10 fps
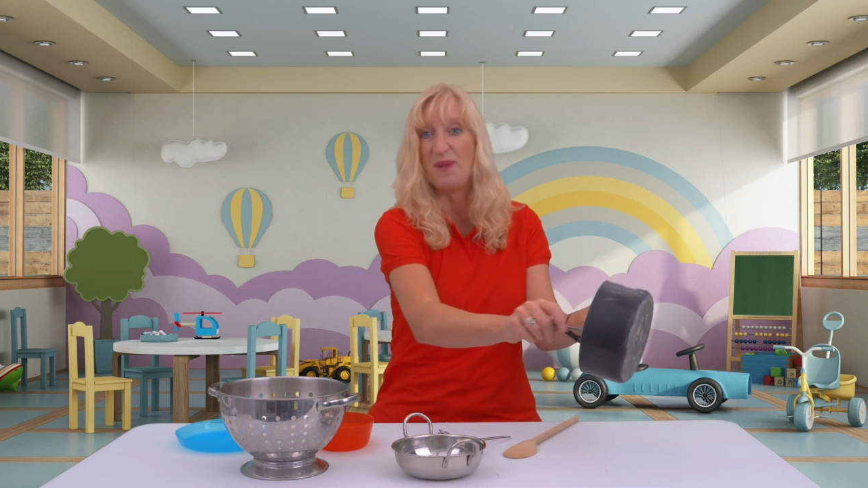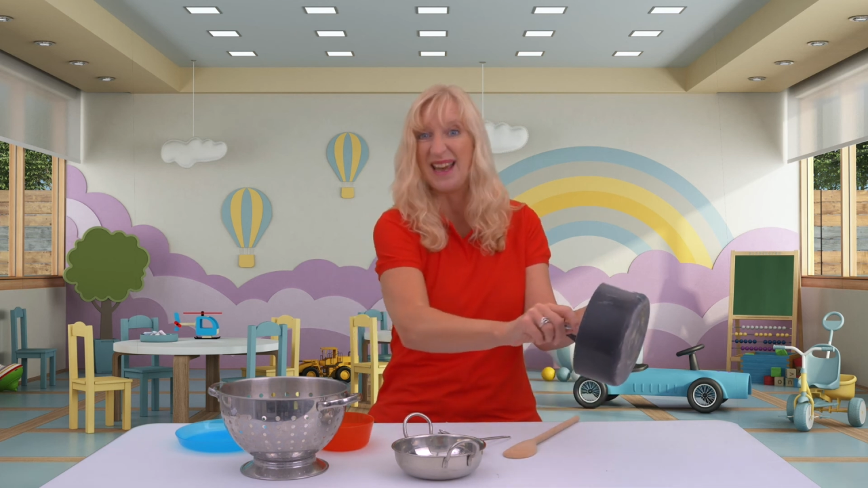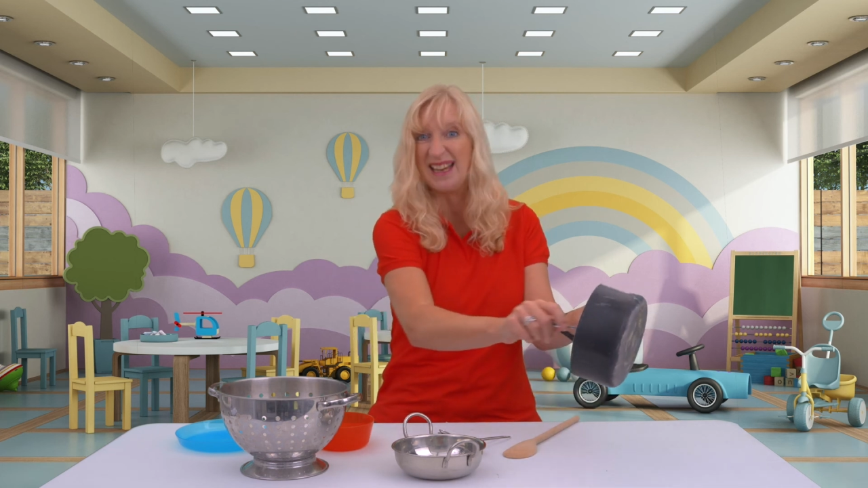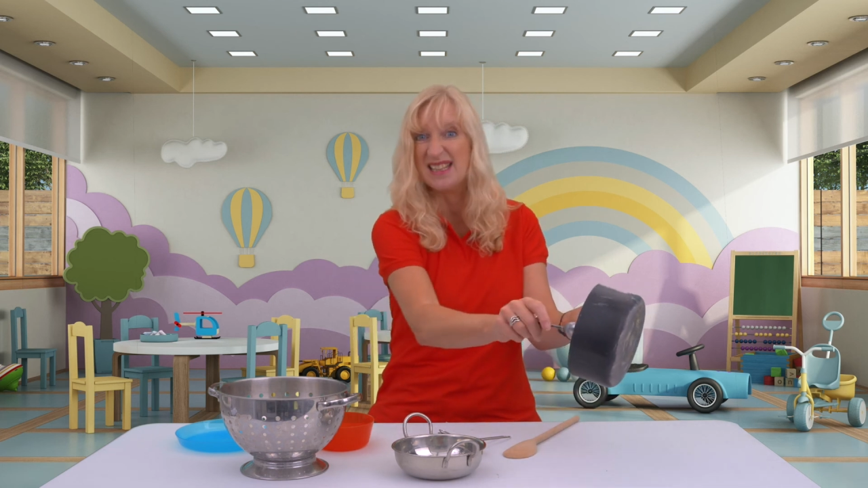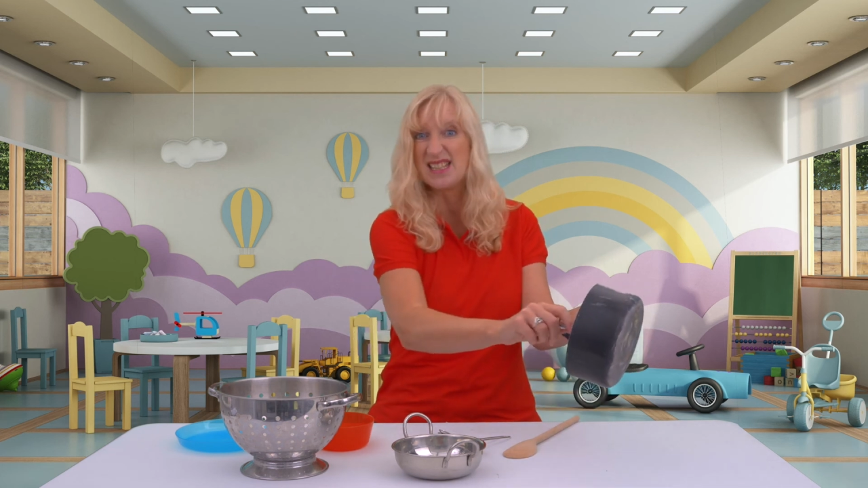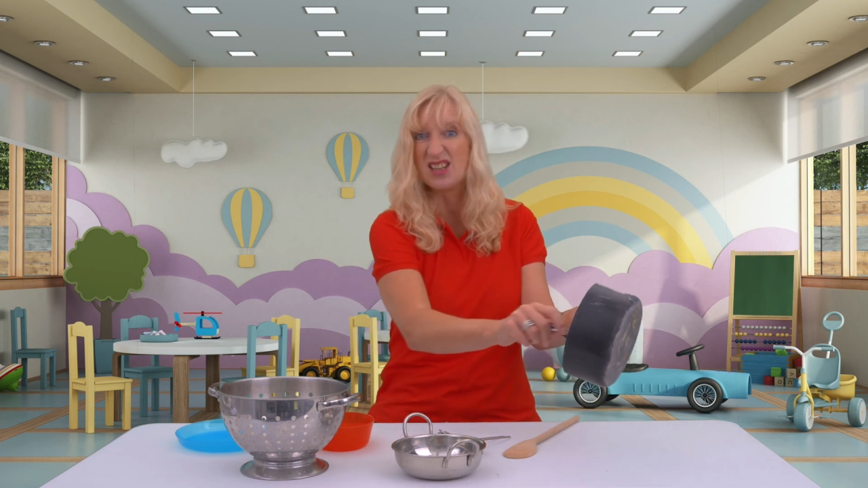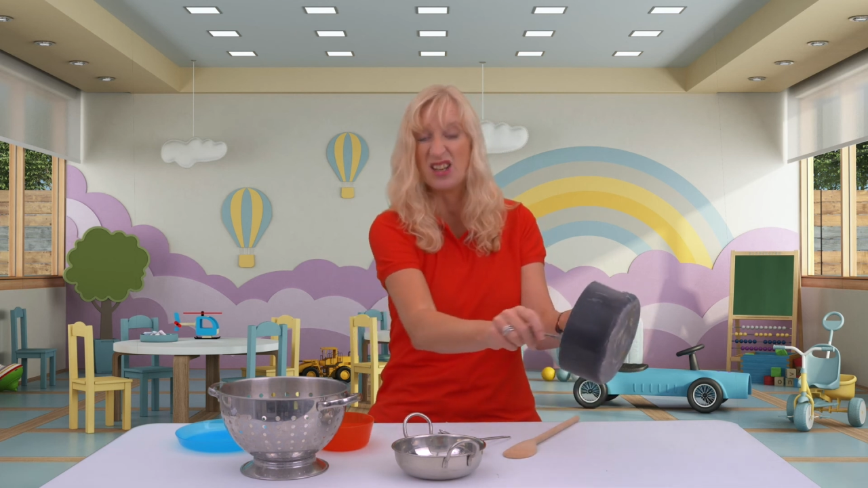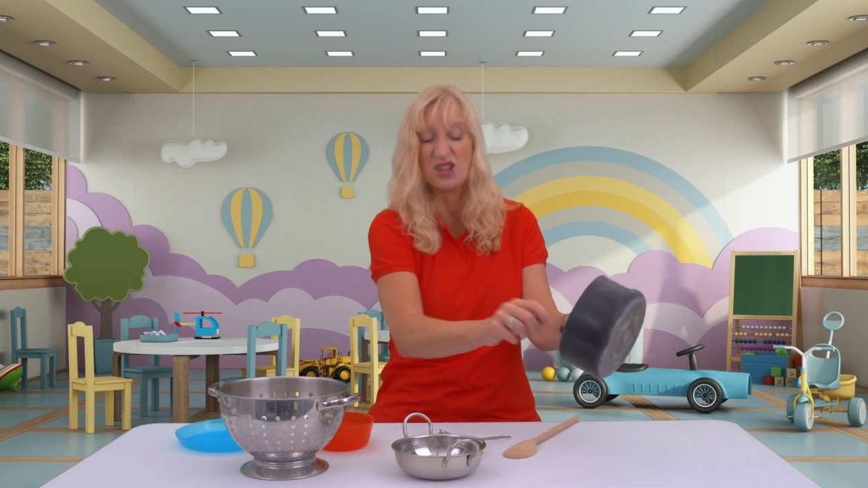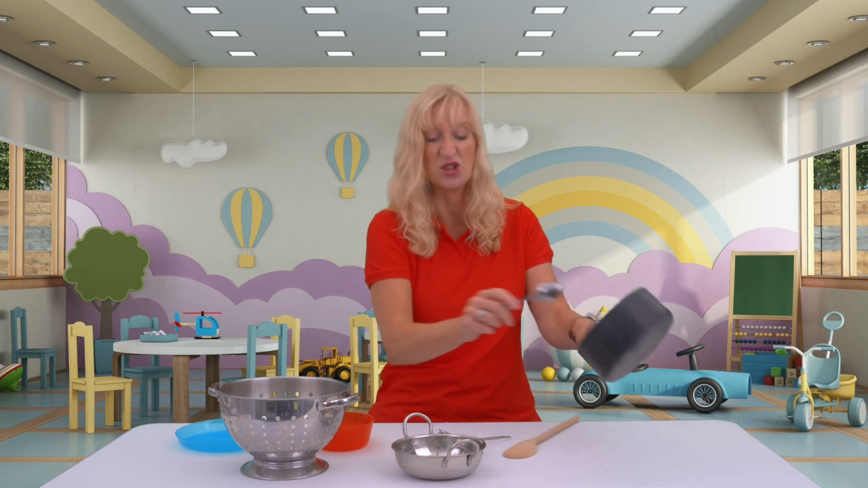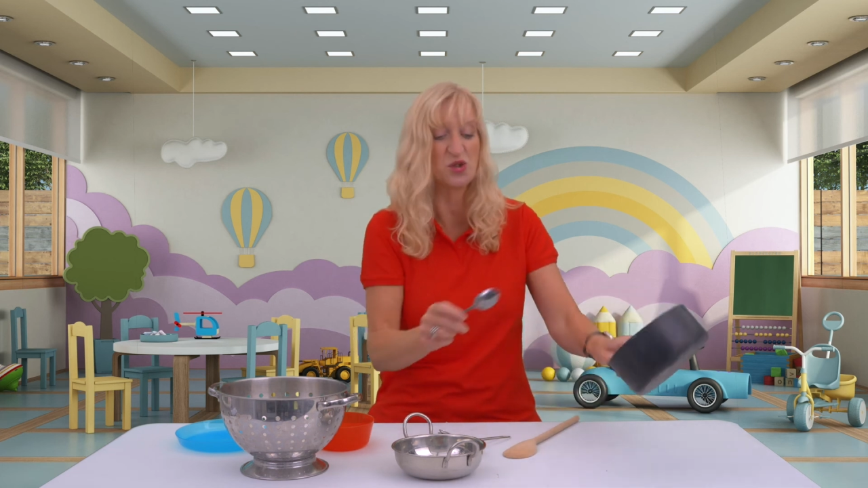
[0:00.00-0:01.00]
bang
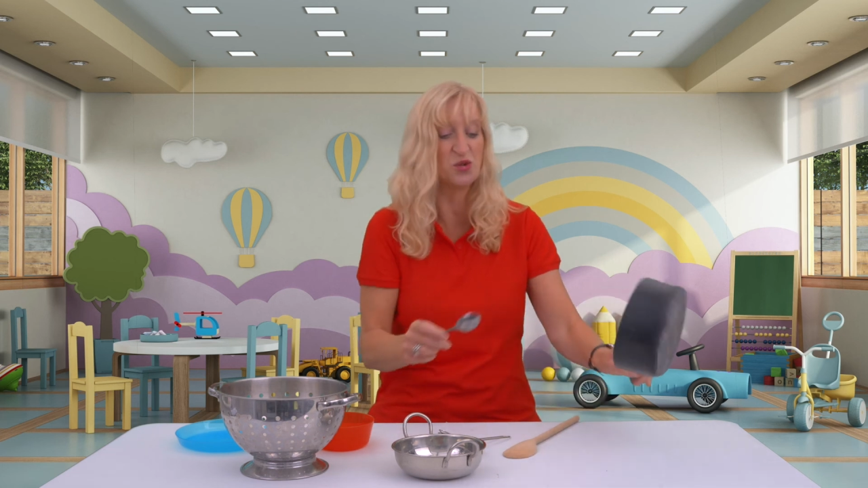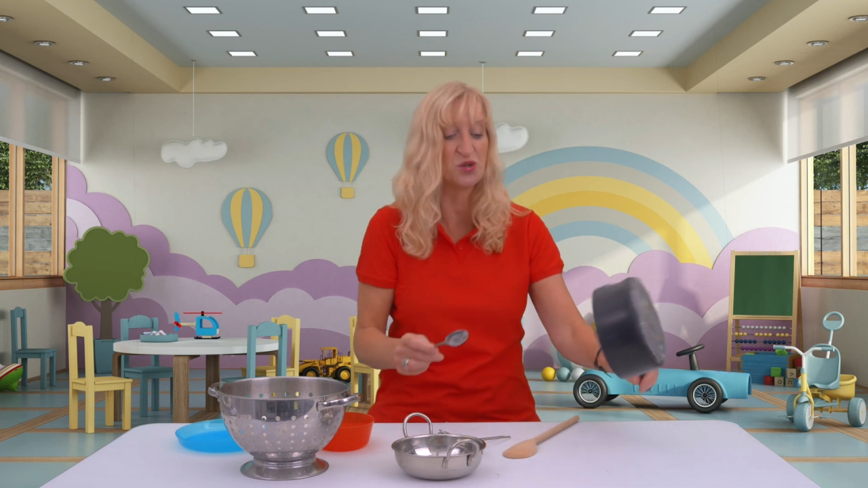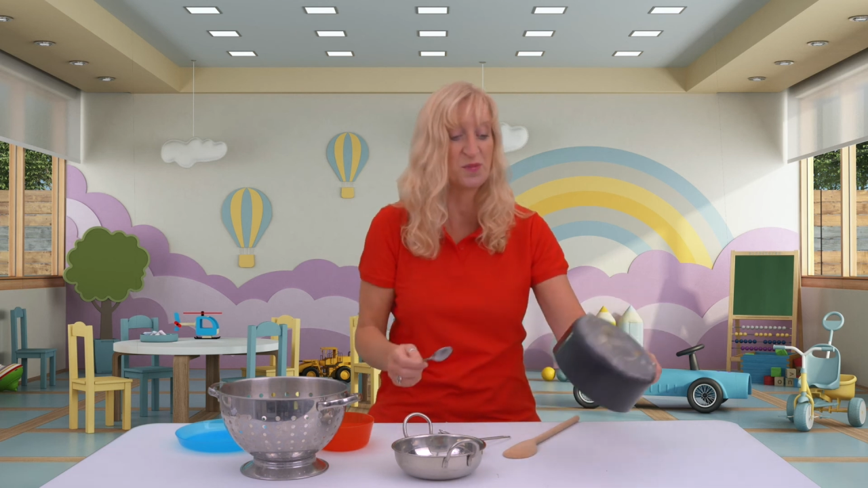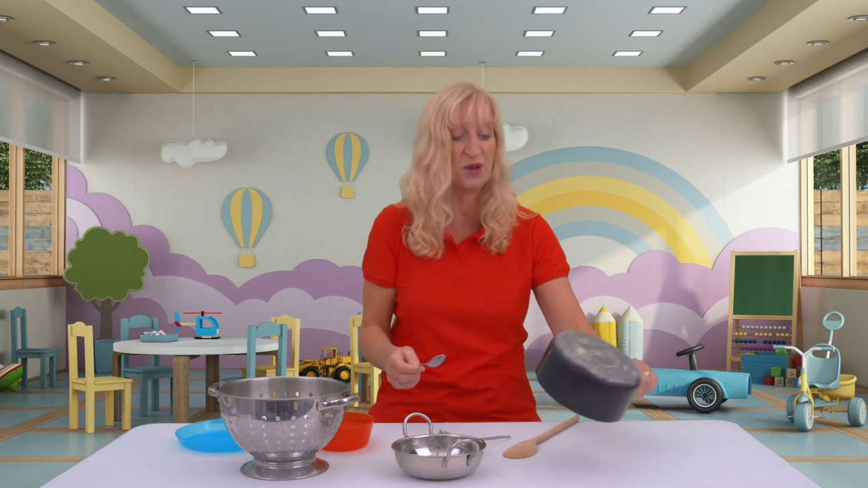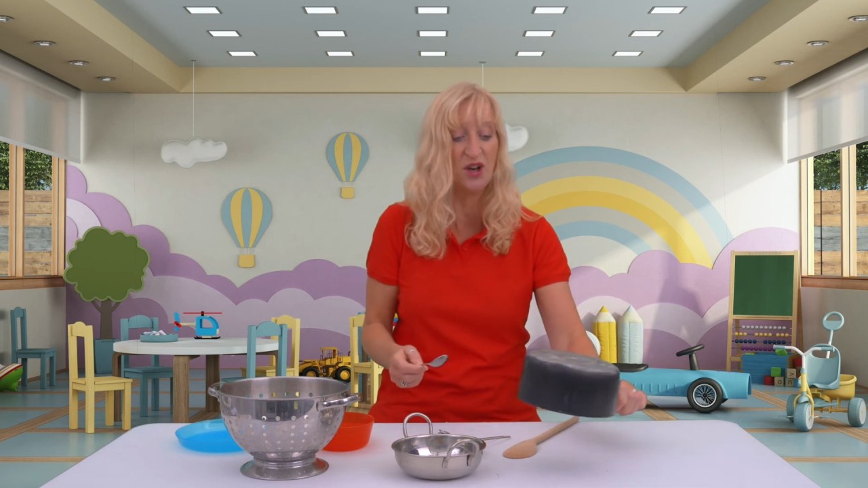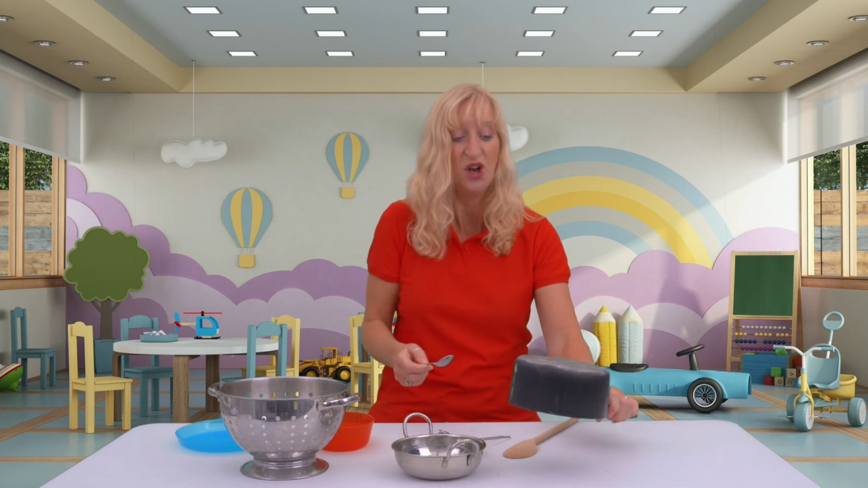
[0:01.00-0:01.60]
inside the saucepan,